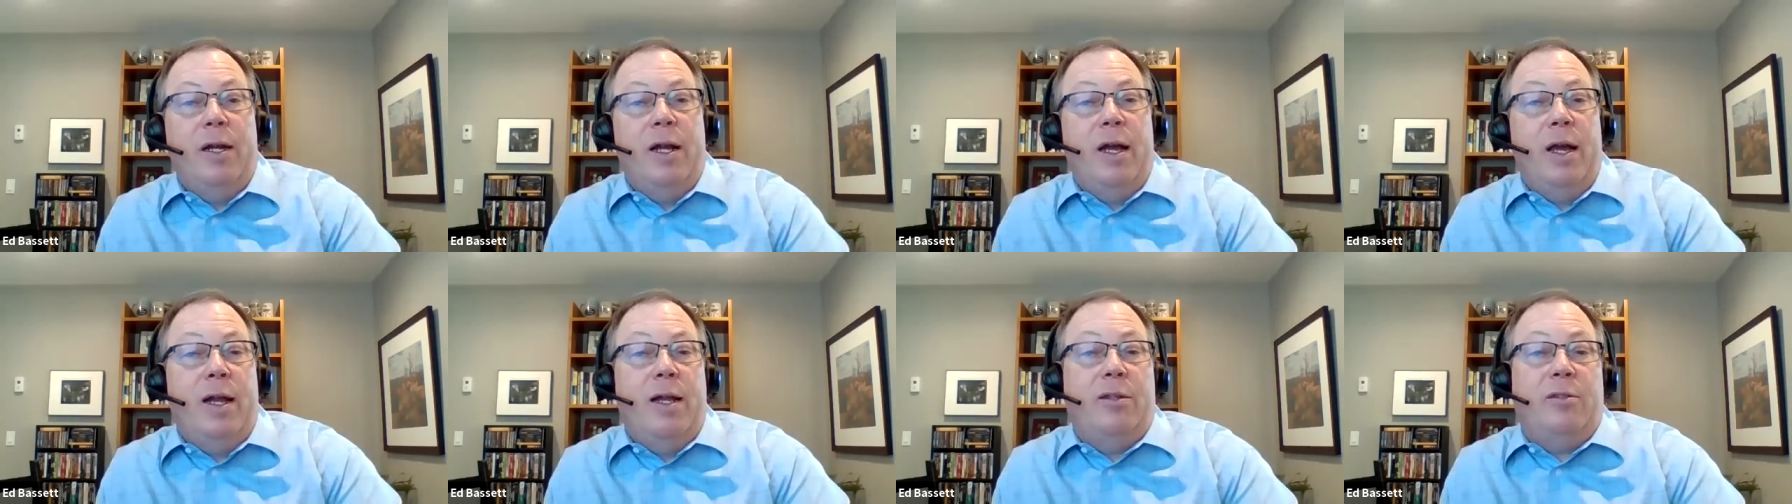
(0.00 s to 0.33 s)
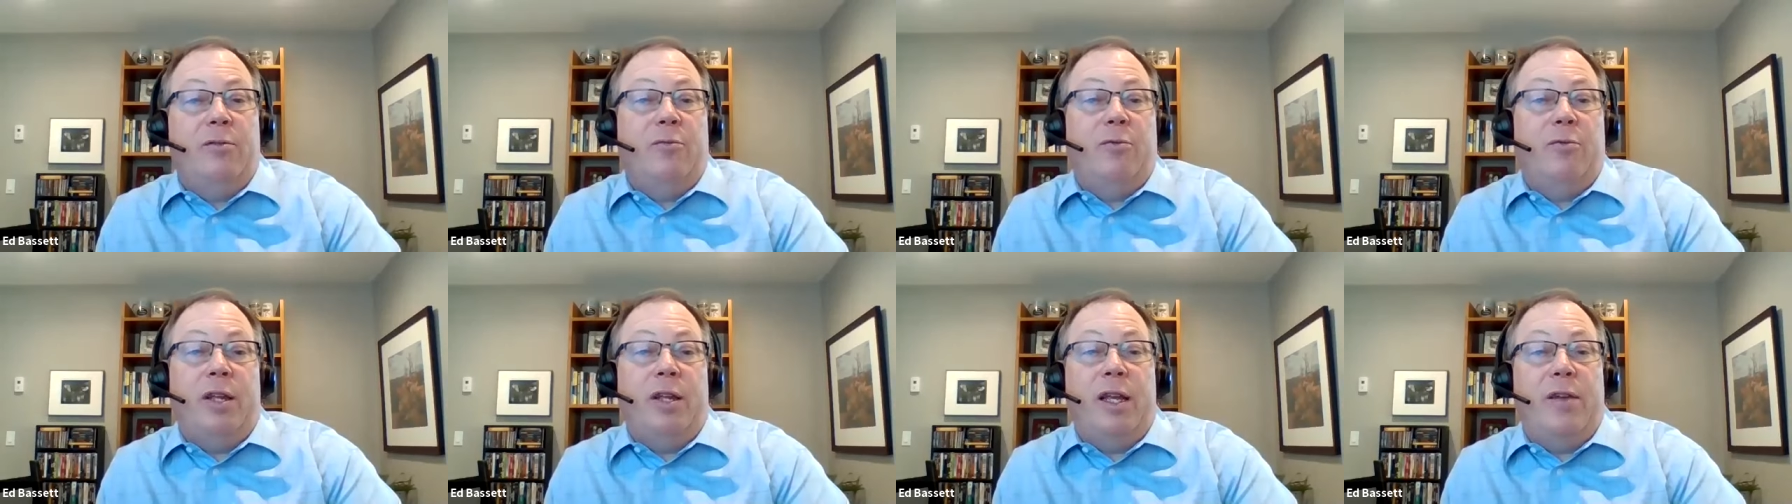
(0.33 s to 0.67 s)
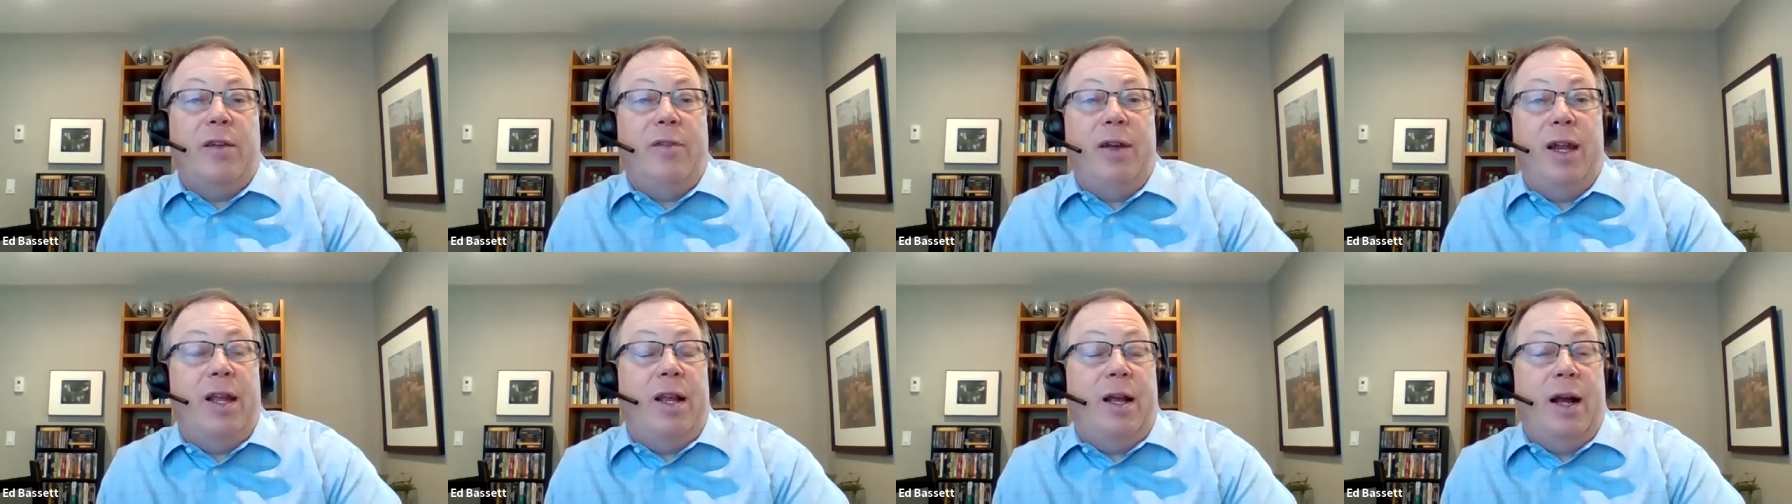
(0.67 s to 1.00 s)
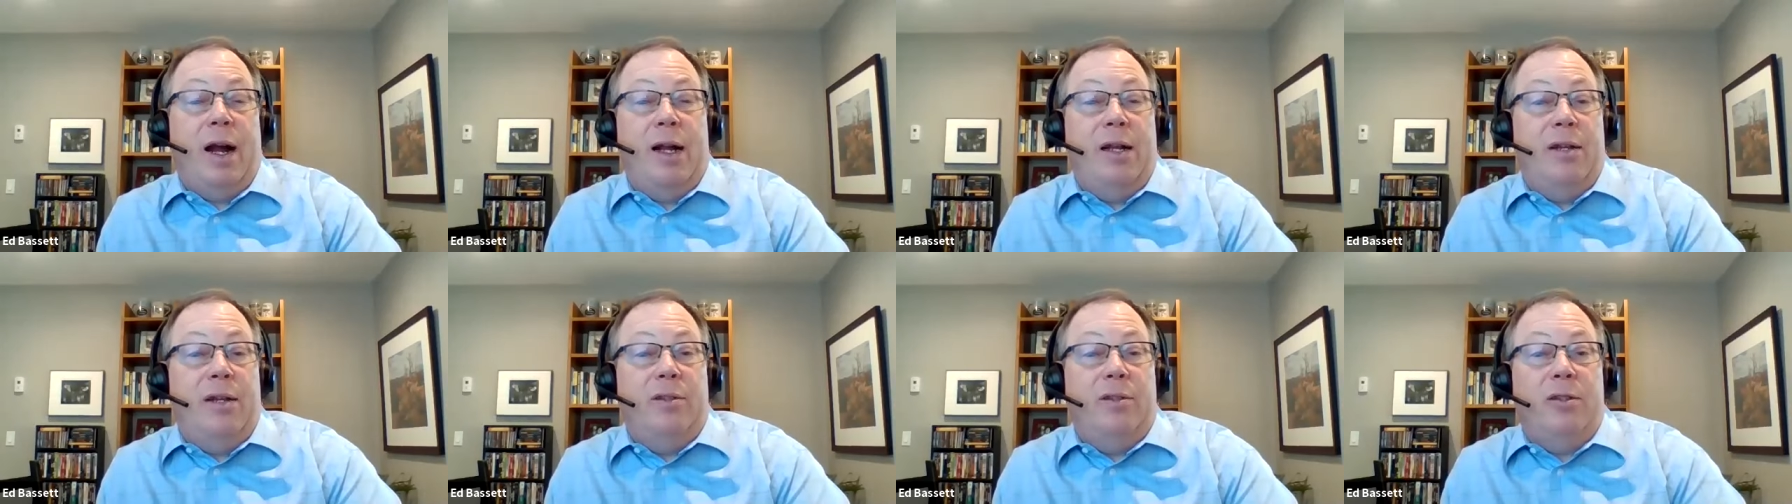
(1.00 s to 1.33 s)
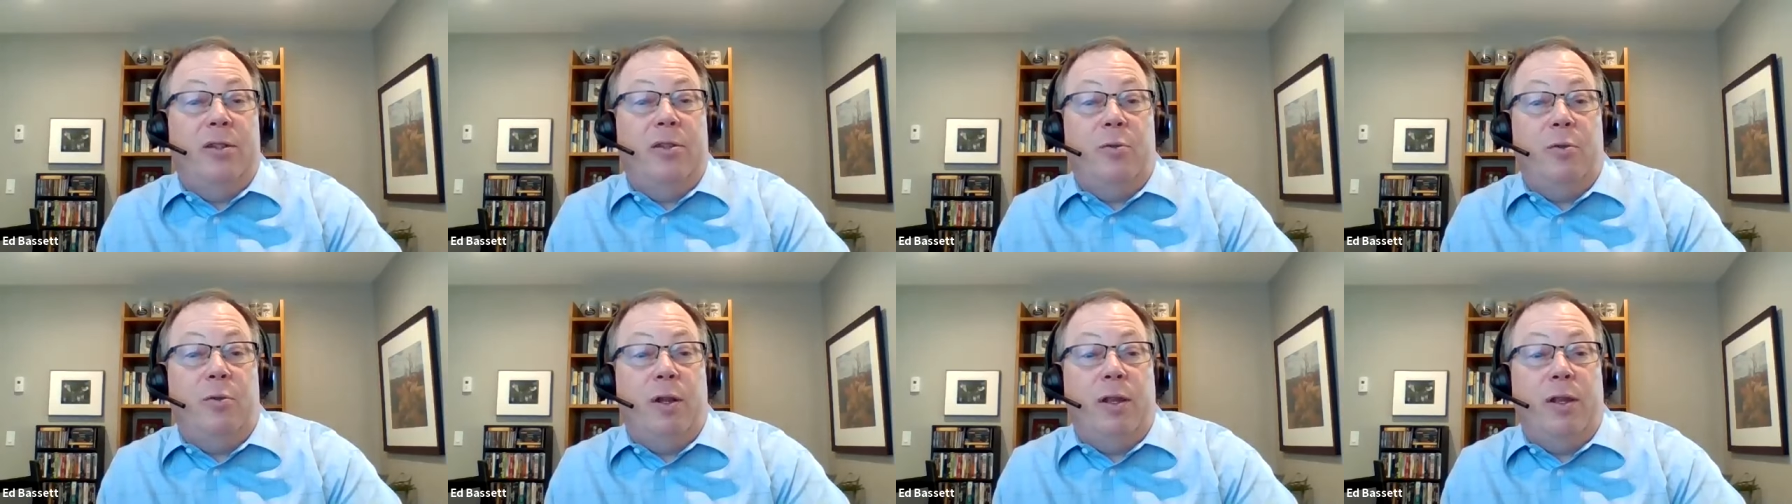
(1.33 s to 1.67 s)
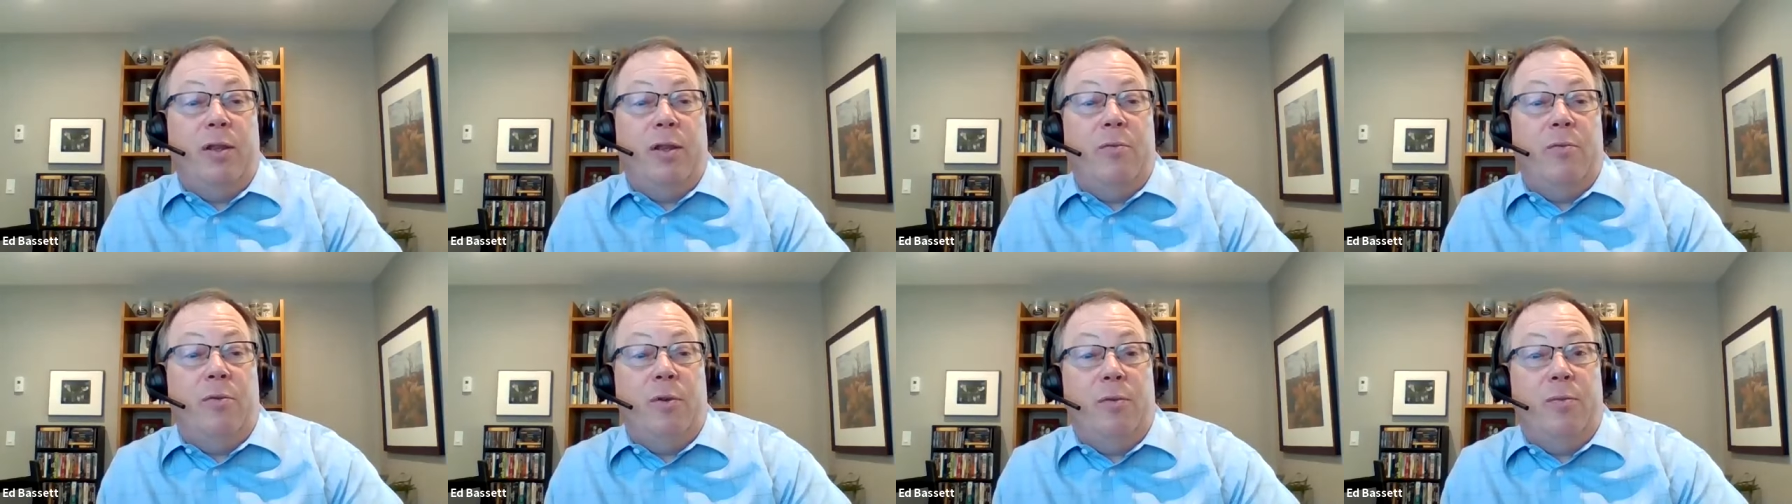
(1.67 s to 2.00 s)
It doesn't really give any guidance into what
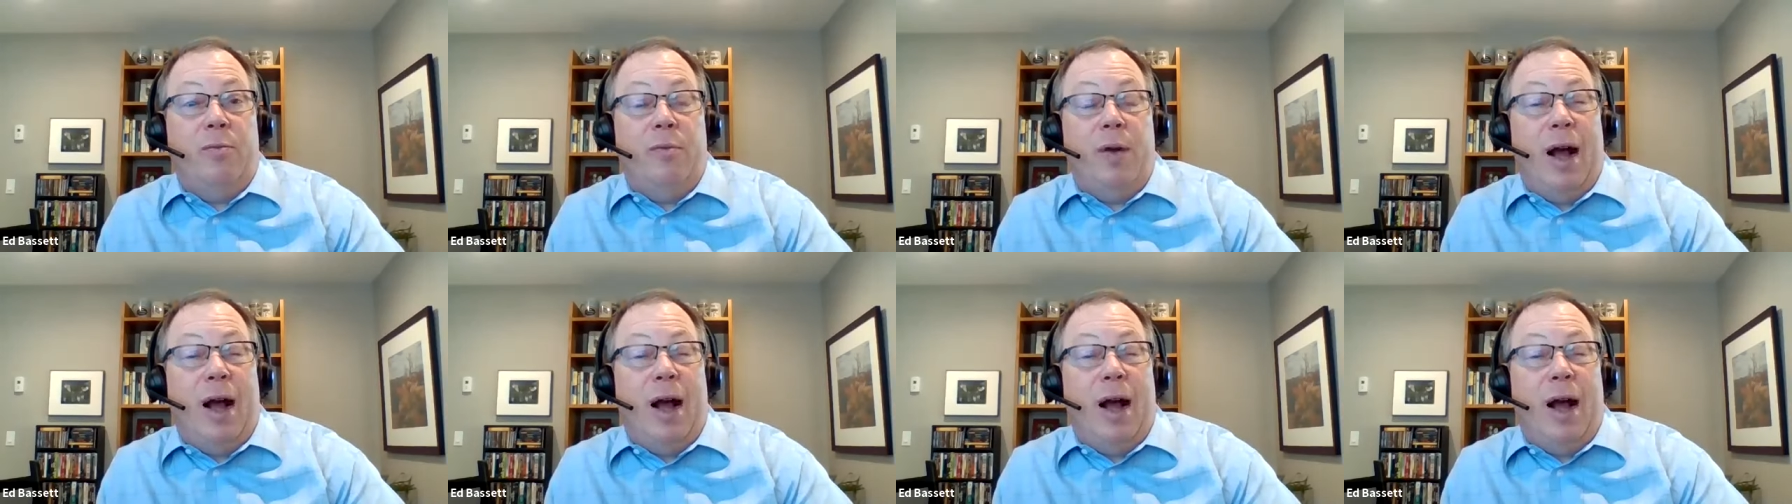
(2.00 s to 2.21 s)
would